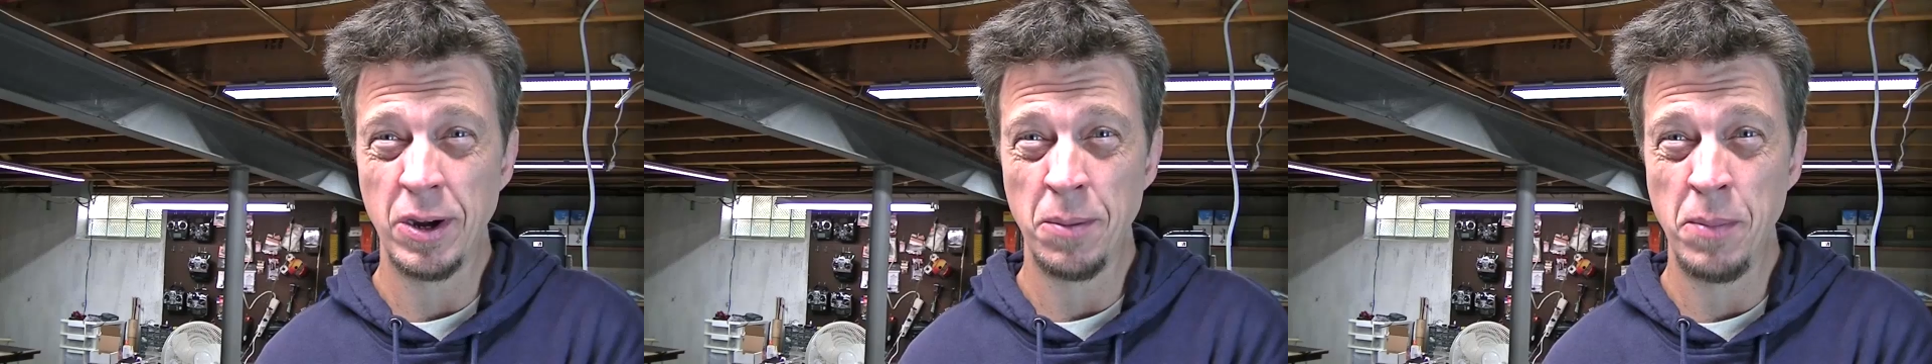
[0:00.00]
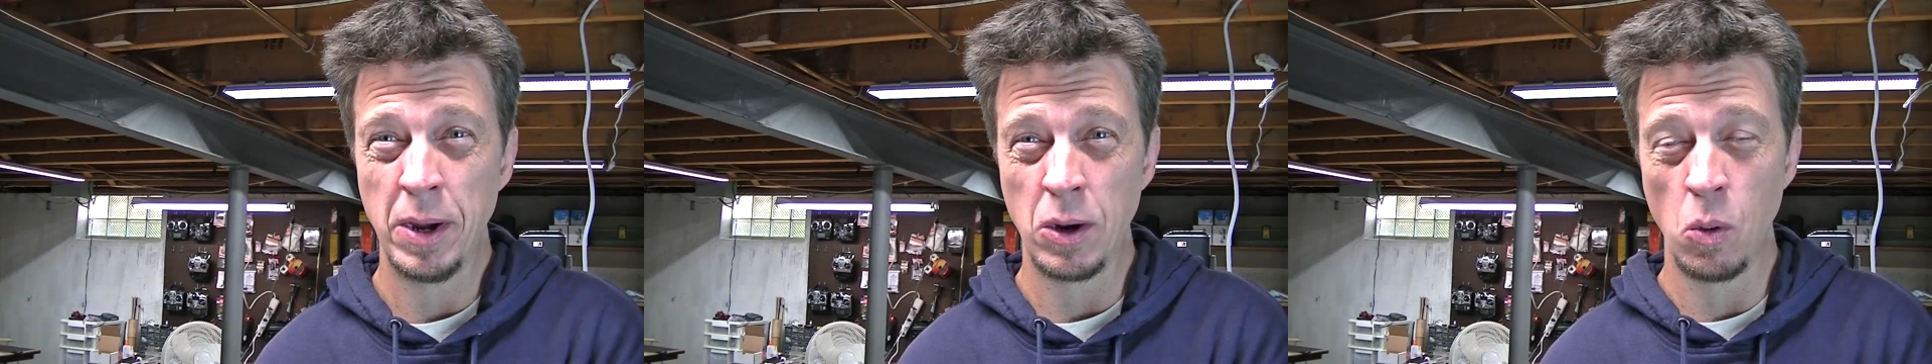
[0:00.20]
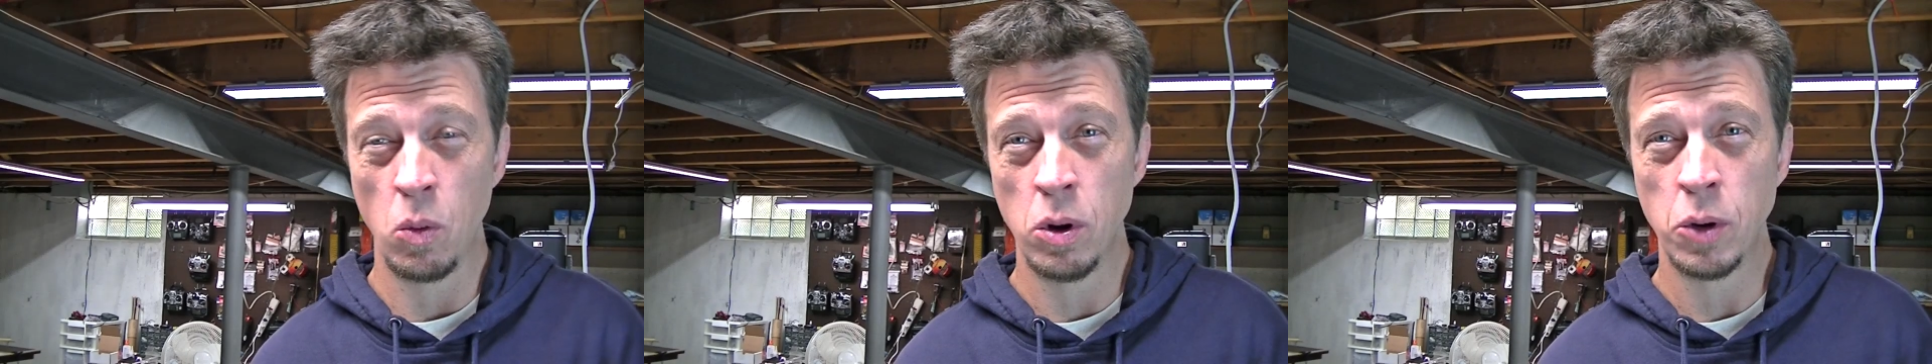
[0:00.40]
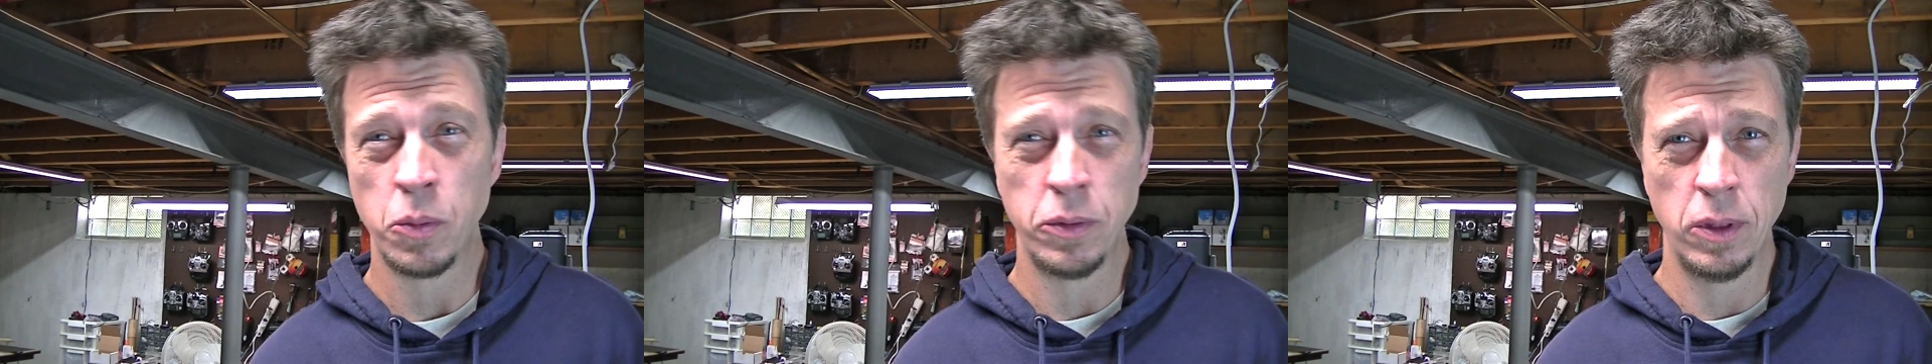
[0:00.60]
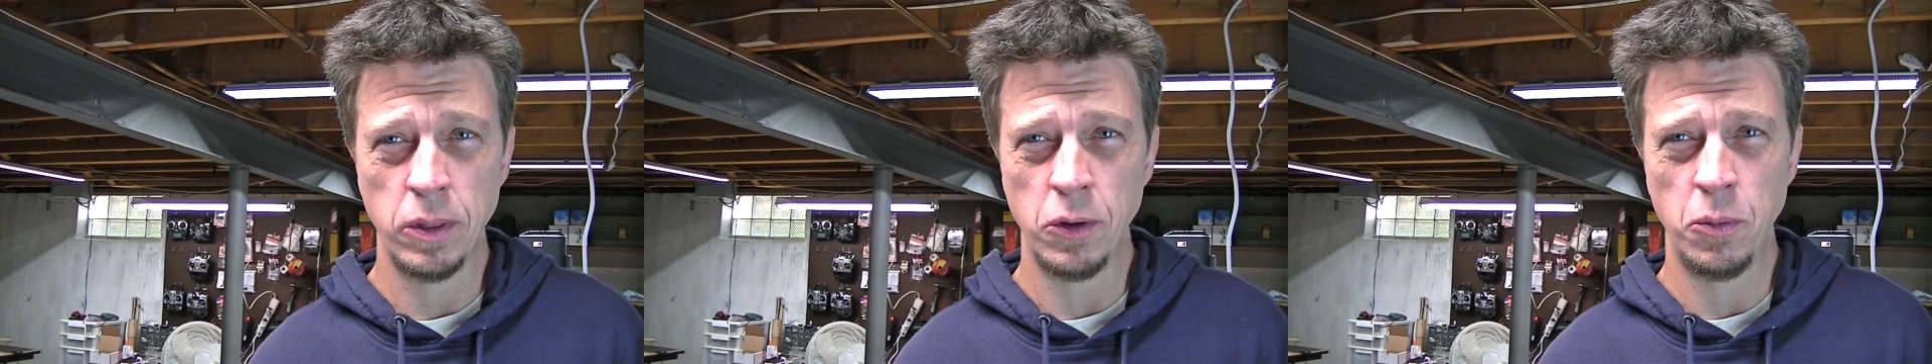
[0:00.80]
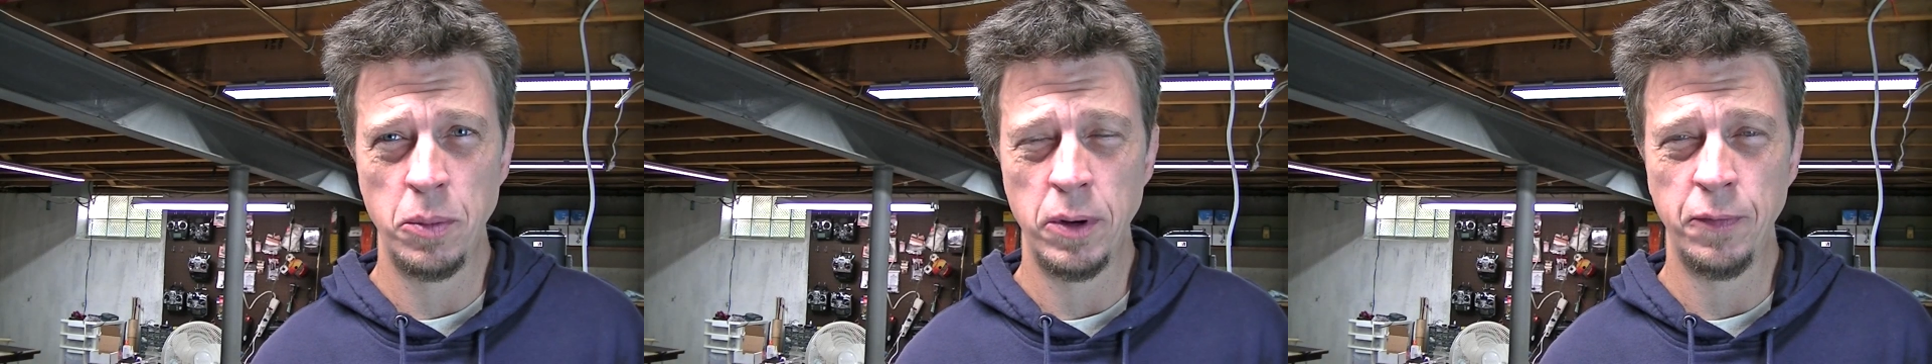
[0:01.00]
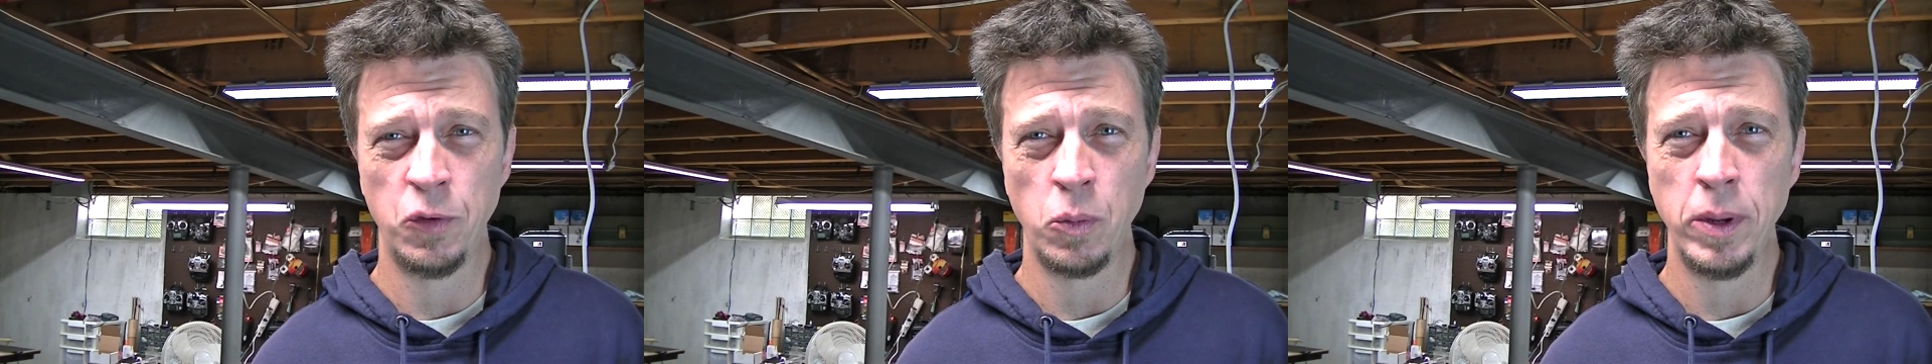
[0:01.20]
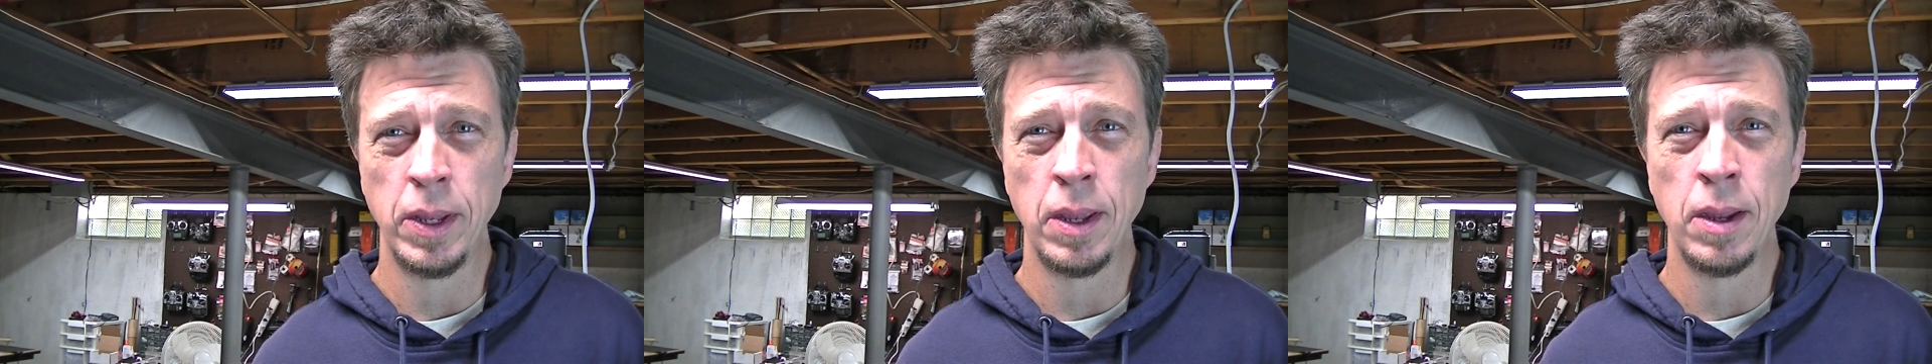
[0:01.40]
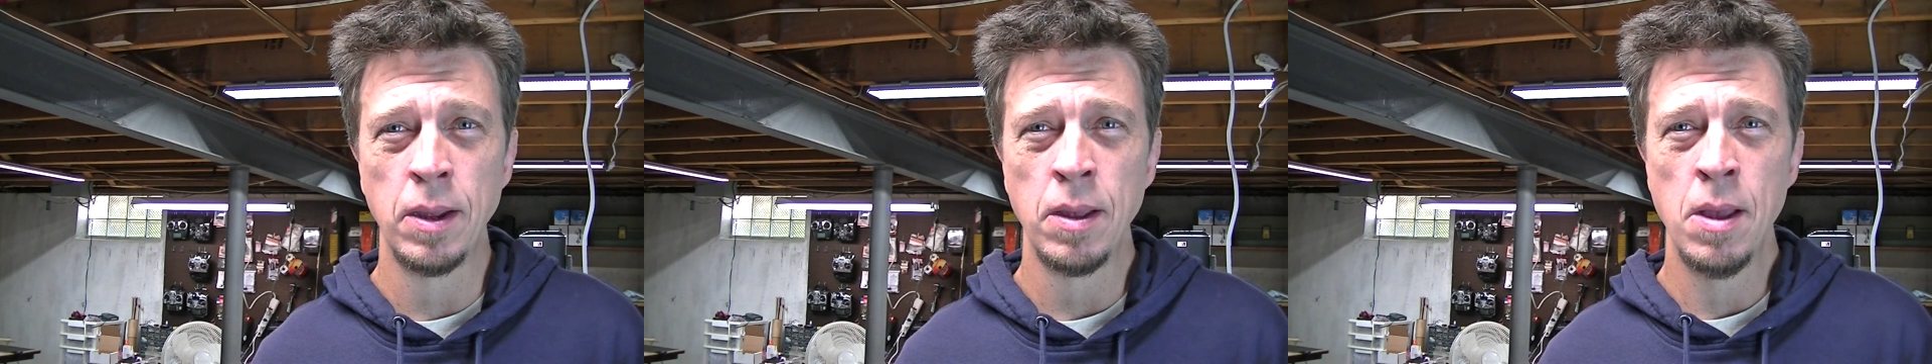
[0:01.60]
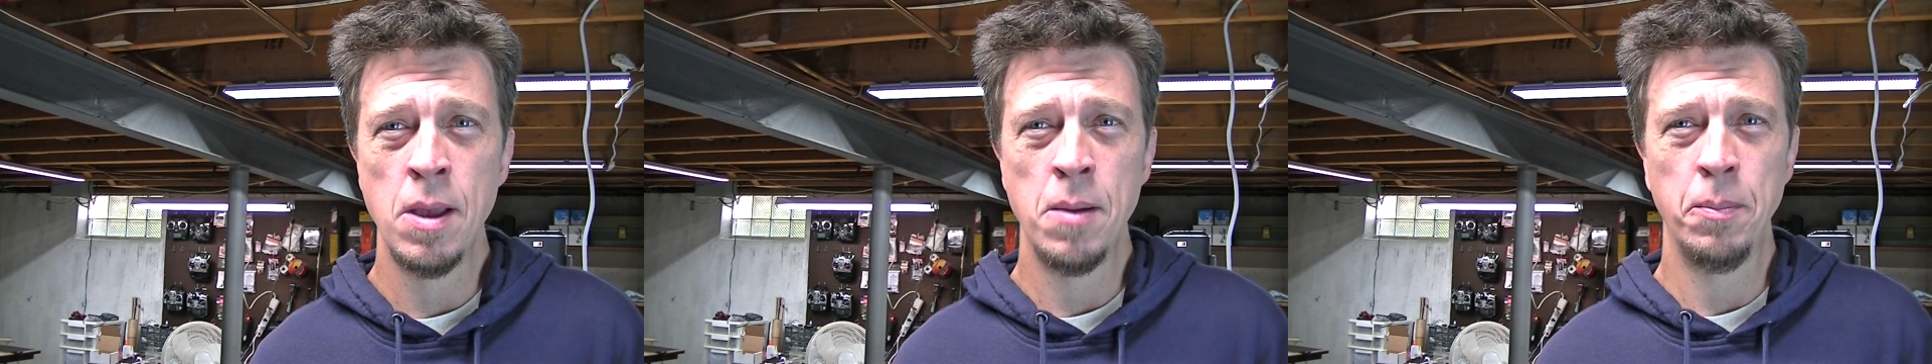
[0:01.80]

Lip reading: can make it work with a little bit of tweaking,